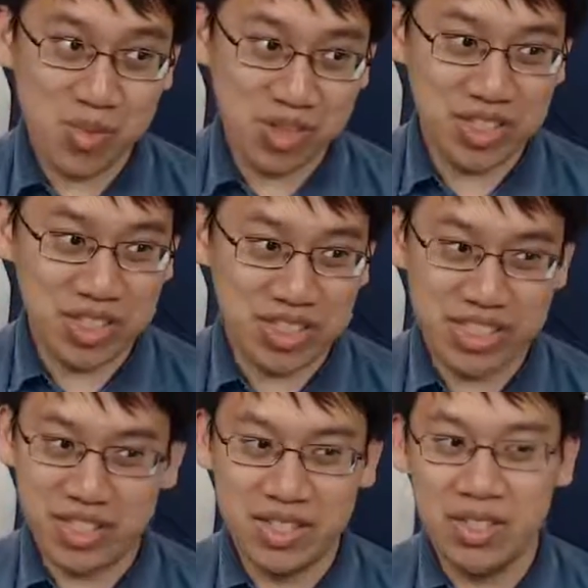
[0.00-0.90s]
priest
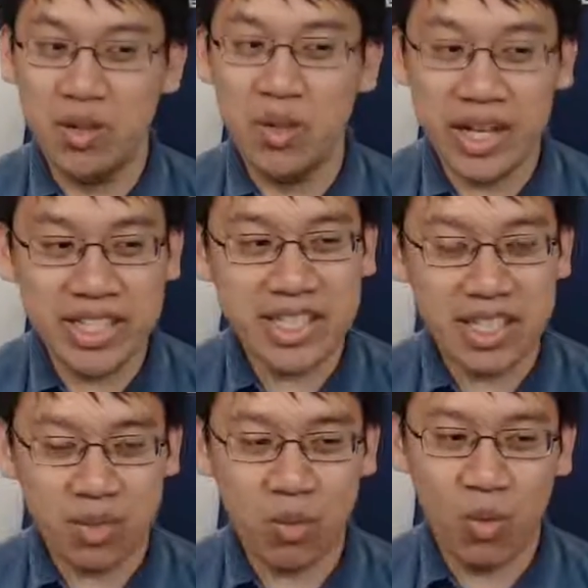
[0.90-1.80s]
legendary, the
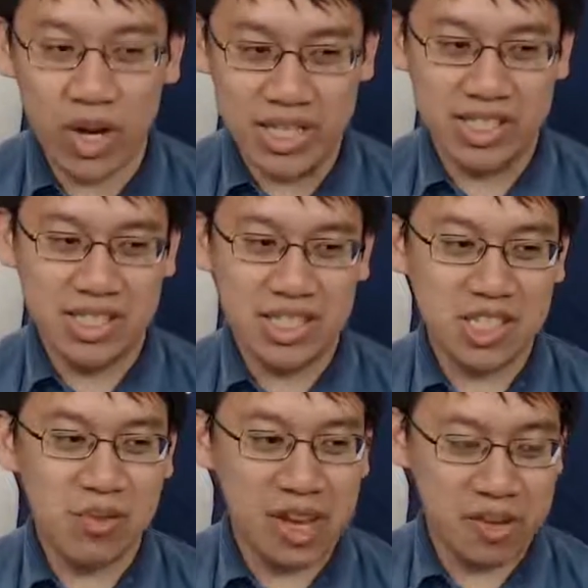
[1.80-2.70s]
Lady in White,
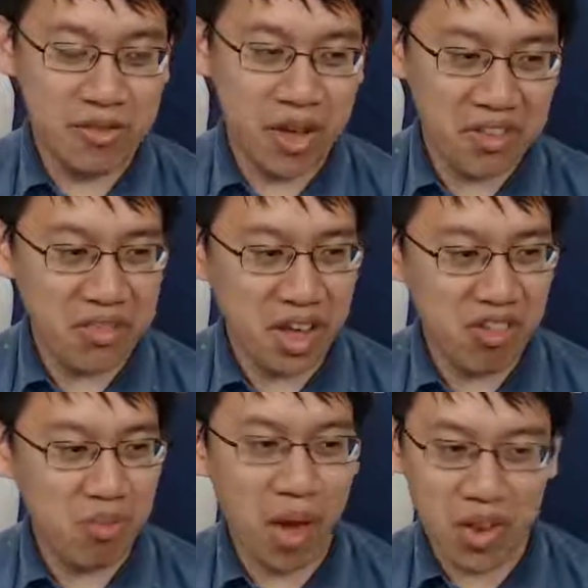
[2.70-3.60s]
6 mana
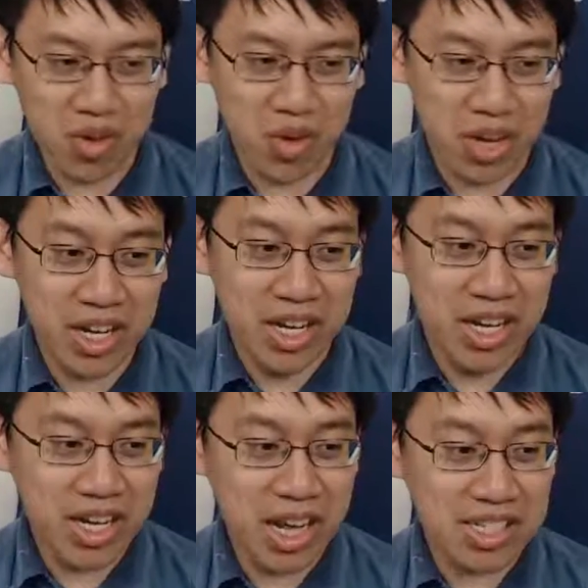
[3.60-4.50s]
5/5 Battlecry.
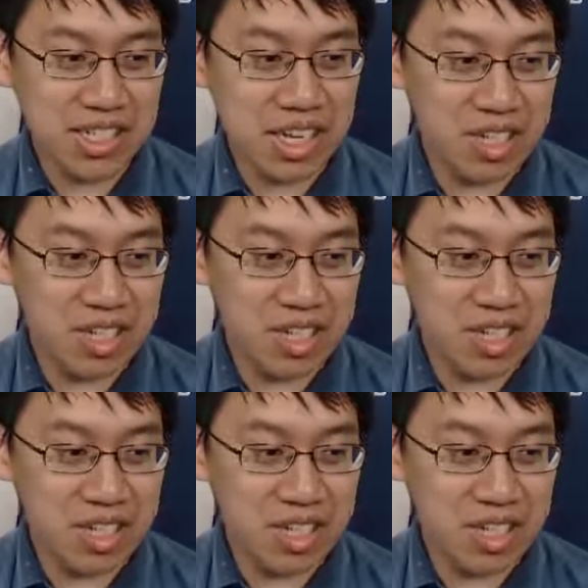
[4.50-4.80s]
Cast